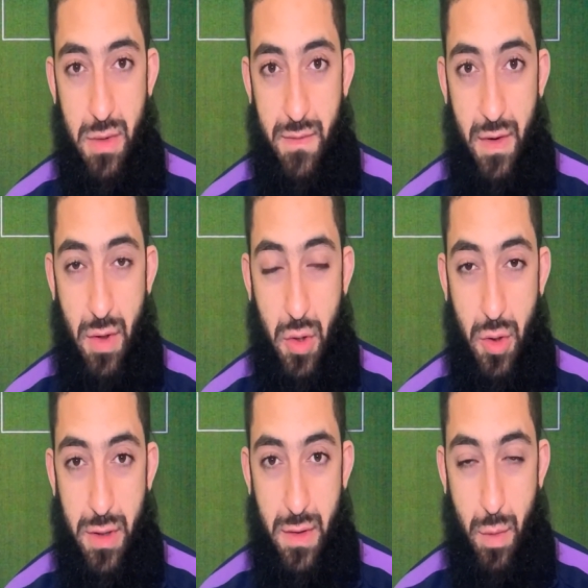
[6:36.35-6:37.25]
very
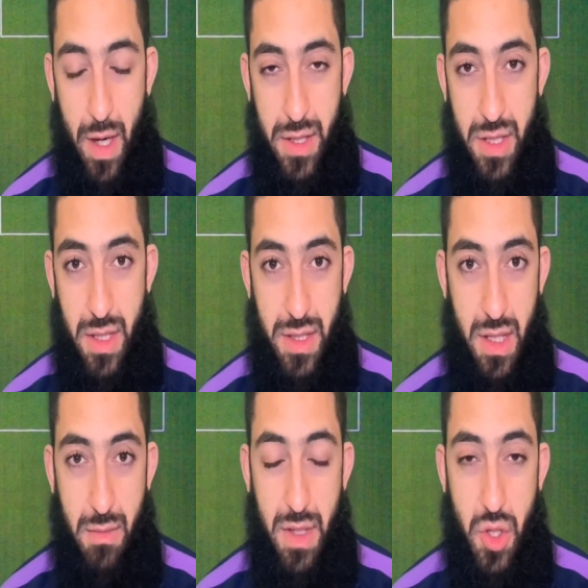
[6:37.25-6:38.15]
good to watch, is going
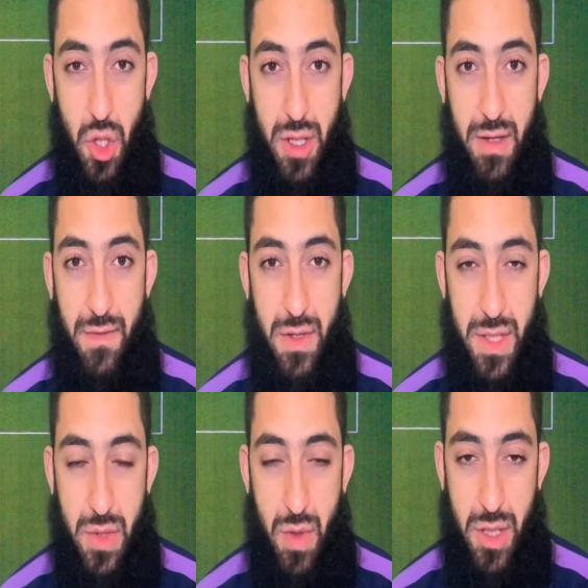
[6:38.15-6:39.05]
to be Turkey
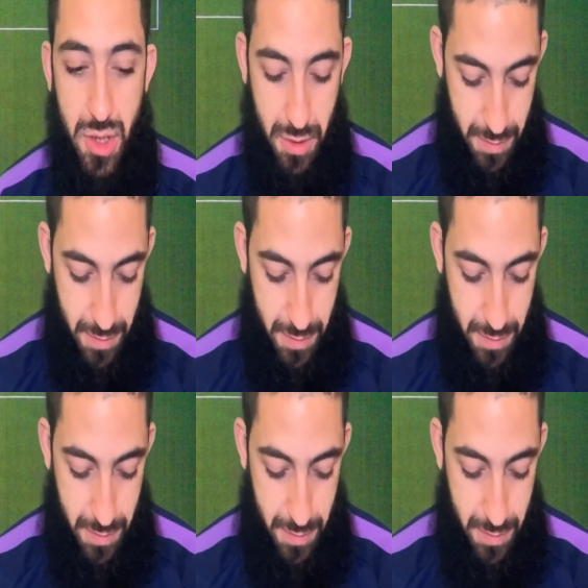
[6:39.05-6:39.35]
versus Russia.